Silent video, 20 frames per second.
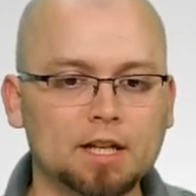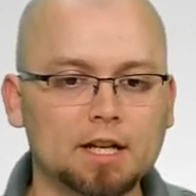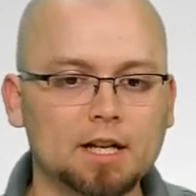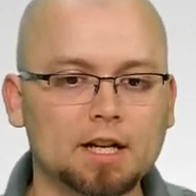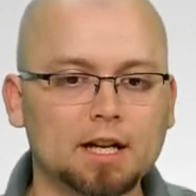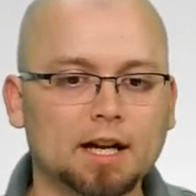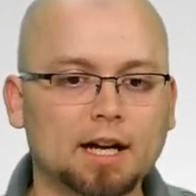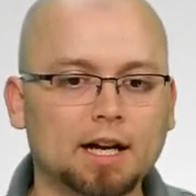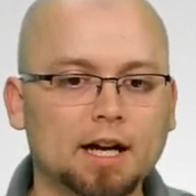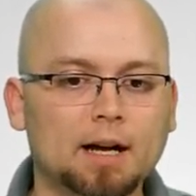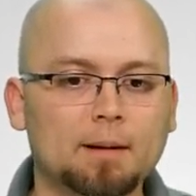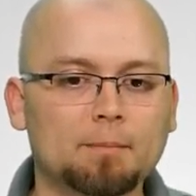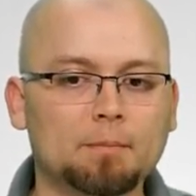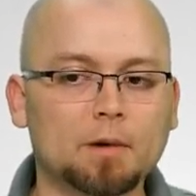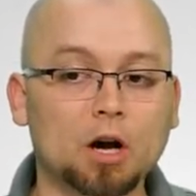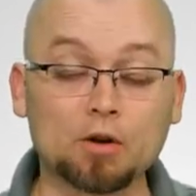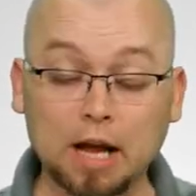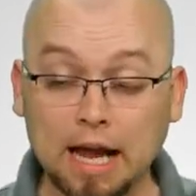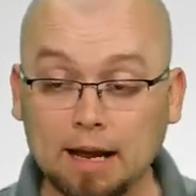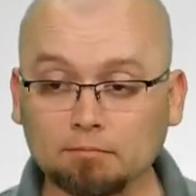
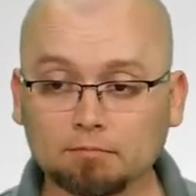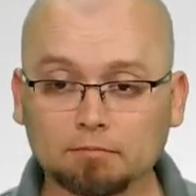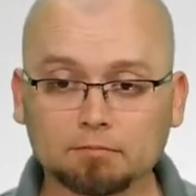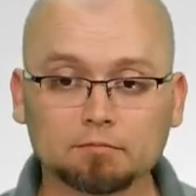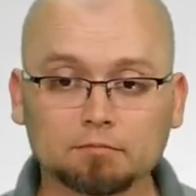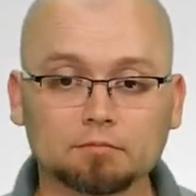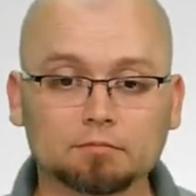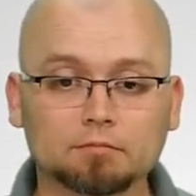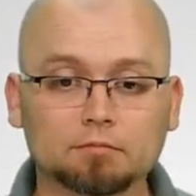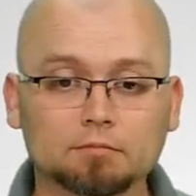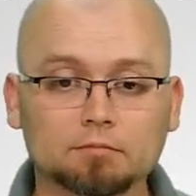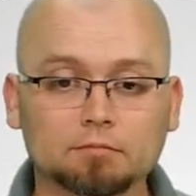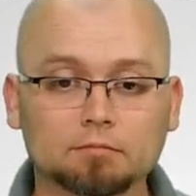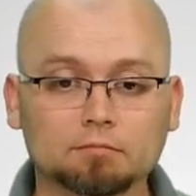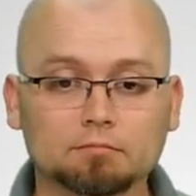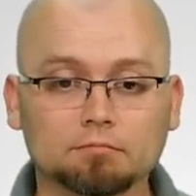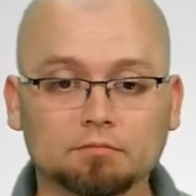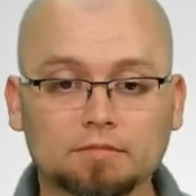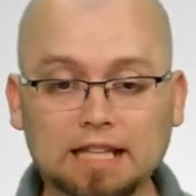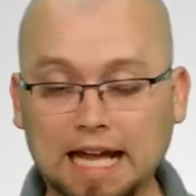Okay,
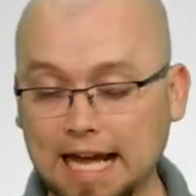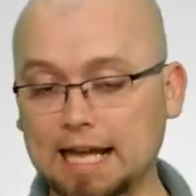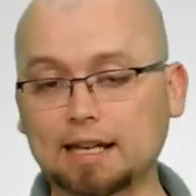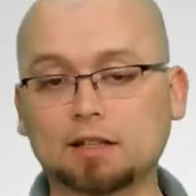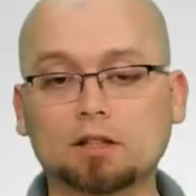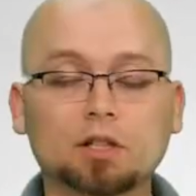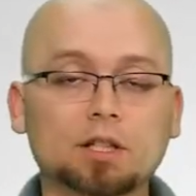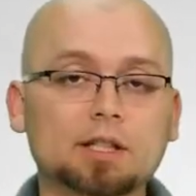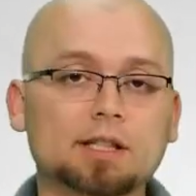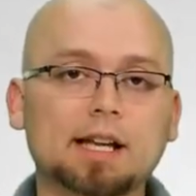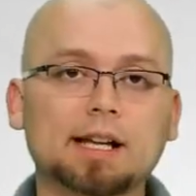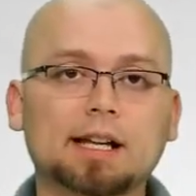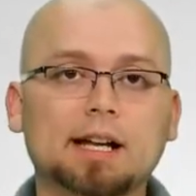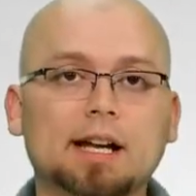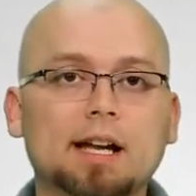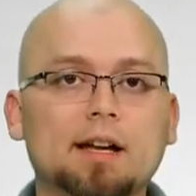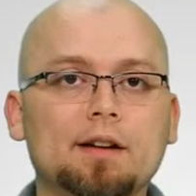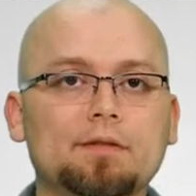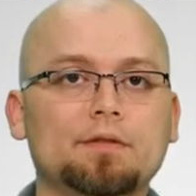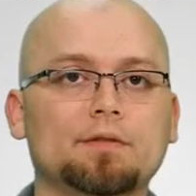that looks like
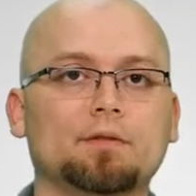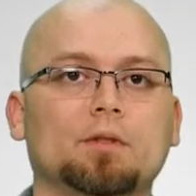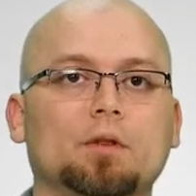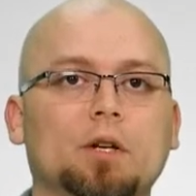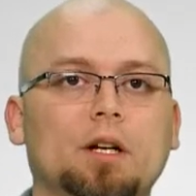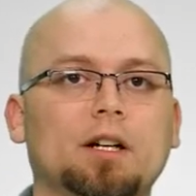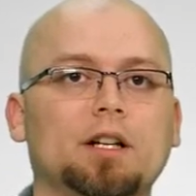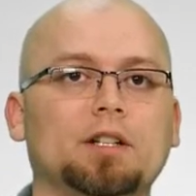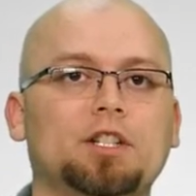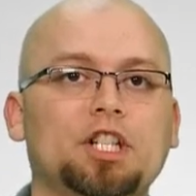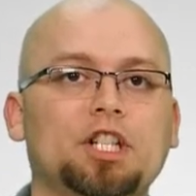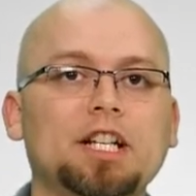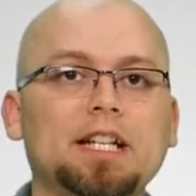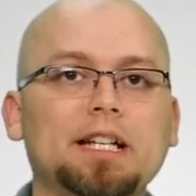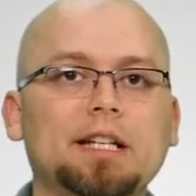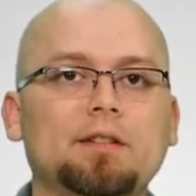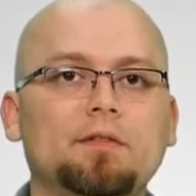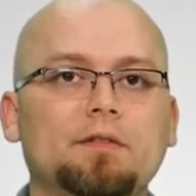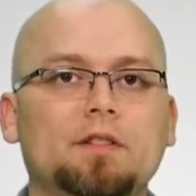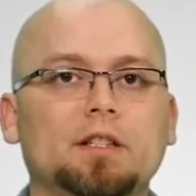I have
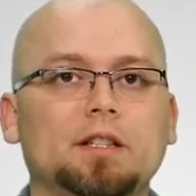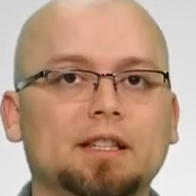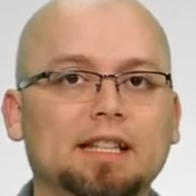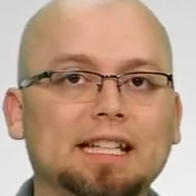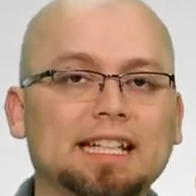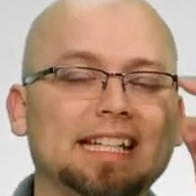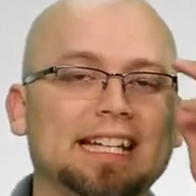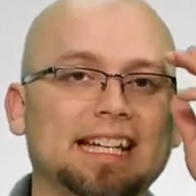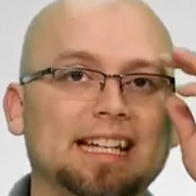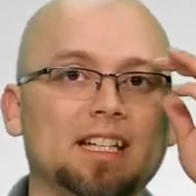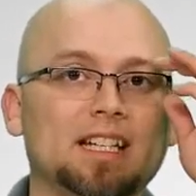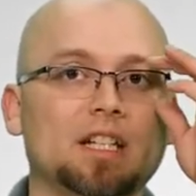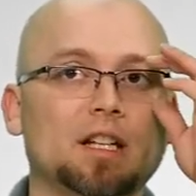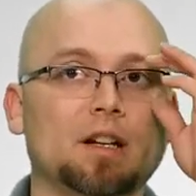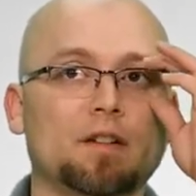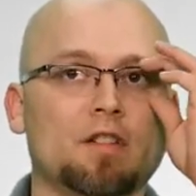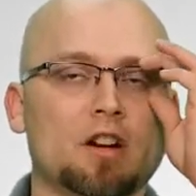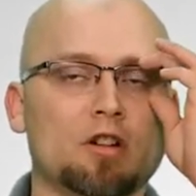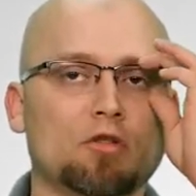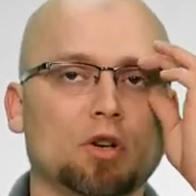achieved the end
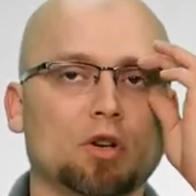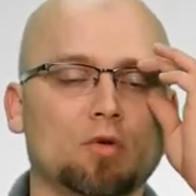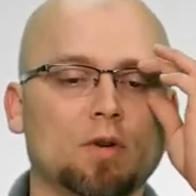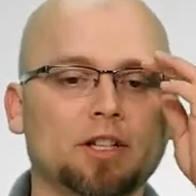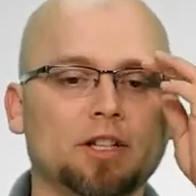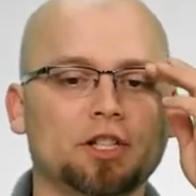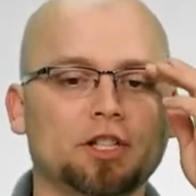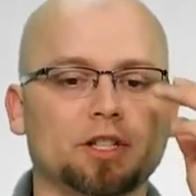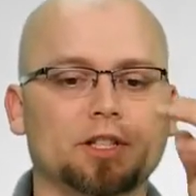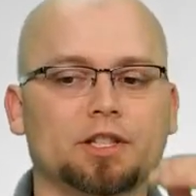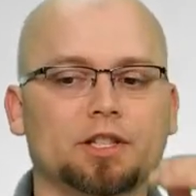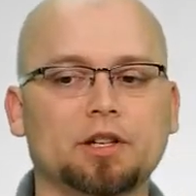of our question.